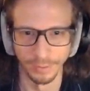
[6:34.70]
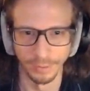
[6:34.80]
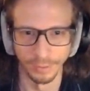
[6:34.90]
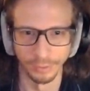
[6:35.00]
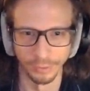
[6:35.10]

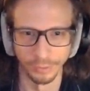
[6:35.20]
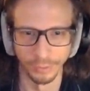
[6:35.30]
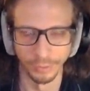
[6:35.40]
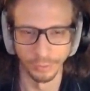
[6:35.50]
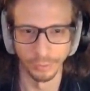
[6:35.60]
because
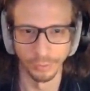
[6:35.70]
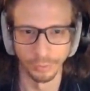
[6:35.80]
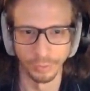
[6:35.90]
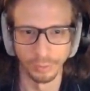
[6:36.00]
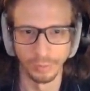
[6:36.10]
uh, we're,
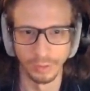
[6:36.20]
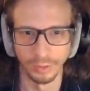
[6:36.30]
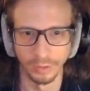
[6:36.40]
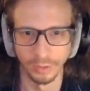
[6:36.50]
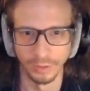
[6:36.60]
we're
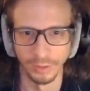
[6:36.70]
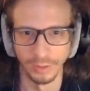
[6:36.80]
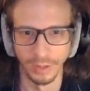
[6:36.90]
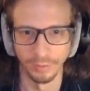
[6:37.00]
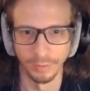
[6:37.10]

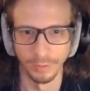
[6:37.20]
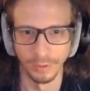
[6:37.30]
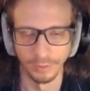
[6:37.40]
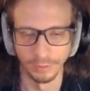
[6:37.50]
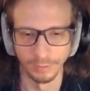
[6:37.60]
retargeting
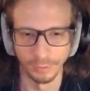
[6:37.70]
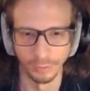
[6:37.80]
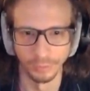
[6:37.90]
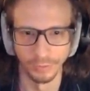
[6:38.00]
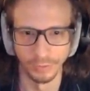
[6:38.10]
everybody
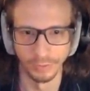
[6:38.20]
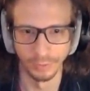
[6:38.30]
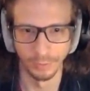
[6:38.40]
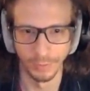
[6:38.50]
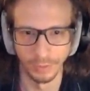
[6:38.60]
who's visited
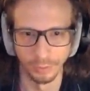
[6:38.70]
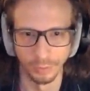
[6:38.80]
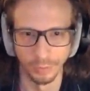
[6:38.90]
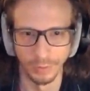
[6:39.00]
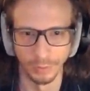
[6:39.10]
the page. We
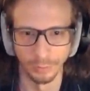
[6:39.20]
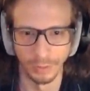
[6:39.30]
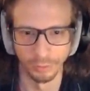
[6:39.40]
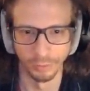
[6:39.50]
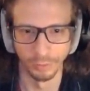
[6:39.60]
want to
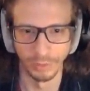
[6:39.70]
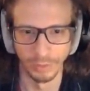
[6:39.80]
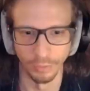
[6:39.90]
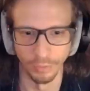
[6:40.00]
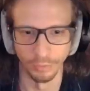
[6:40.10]
make sure we
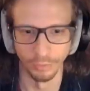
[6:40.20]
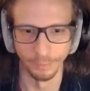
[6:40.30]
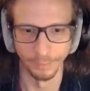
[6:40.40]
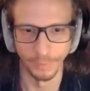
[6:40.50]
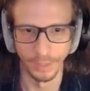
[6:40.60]
get all of them.
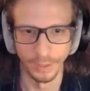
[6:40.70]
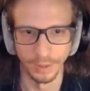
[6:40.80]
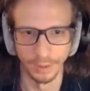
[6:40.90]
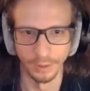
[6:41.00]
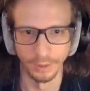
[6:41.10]

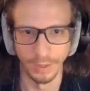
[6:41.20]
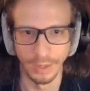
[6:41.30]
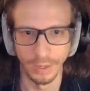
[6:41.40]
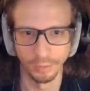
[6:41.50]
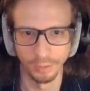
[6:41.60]
Uh,
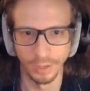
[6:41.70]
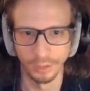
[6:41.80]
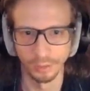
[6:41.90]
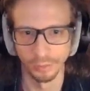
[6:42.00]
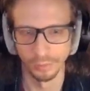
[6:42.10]
age
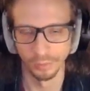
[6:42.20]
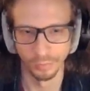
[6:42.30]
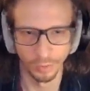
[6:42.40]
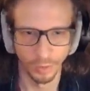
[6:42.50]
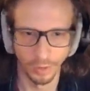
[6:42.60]
range,
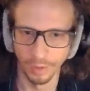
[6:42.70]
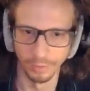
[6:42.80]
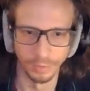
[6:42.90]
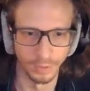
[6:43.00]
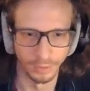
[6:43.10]

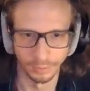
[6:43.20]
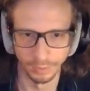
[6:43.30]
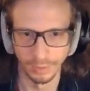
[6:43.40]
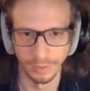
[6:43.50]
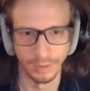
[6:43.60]
everybody.
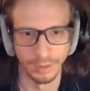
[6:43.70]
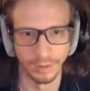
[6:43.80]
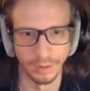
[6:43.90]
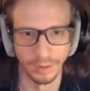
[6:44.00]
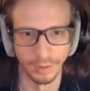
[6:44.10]

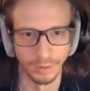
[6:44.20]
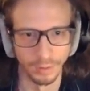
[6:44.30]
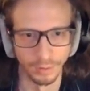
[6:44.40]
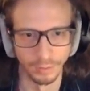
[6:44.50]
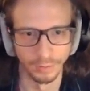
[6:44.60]

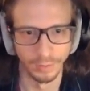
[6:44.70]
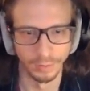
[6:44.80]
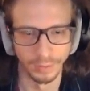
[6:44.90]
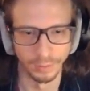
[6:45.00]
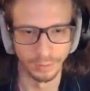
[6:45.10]
Uh,
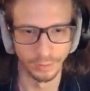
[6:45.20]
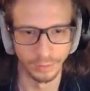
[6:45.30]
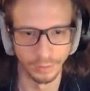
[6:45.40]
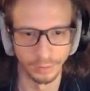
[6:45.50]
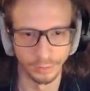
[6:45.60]
detailed
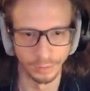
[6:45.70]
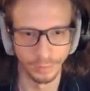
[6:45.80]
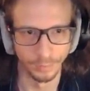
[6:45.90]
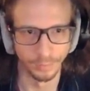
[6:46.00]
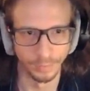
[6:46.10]
targeting.
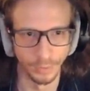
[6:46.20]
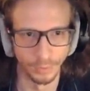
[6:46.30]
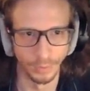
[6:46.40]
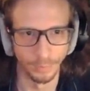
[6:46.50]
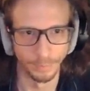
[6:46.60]
Yep.
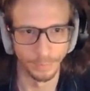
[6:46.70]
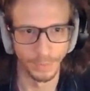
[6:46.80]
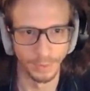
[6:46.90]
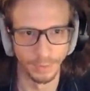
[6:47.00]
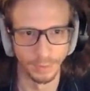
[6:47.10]
Okay.
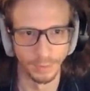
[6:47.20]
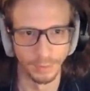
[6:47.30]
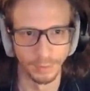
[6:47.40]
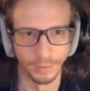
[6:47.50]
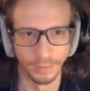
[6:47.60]

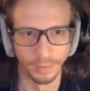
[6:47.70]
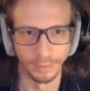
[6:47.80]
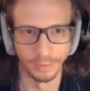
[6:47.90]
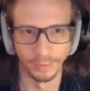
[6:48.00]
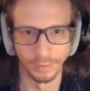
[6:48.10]

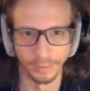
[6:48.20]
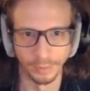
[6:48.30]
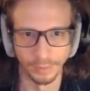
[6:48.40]
Let's uh,